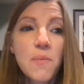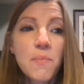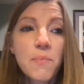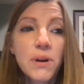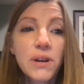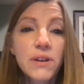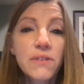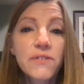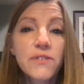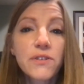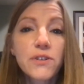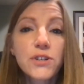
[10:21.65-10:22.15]

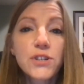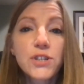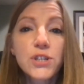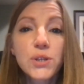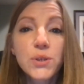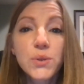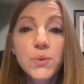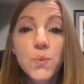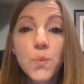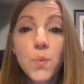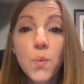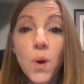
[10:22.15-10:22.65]
But if there's
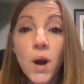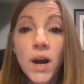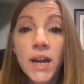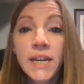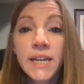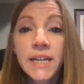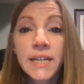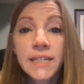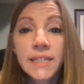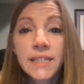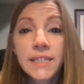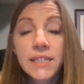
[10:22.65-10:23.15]
just one
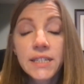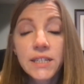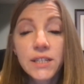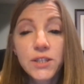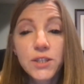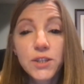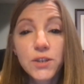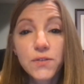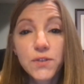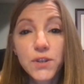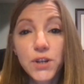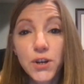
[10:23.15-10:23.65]

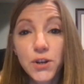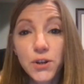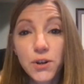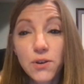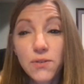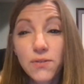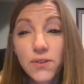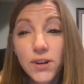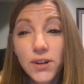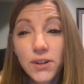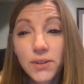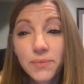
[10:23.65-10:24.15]
instance of
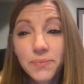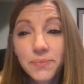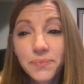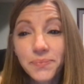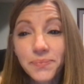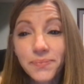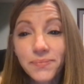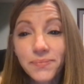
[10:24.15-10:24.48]
turnover,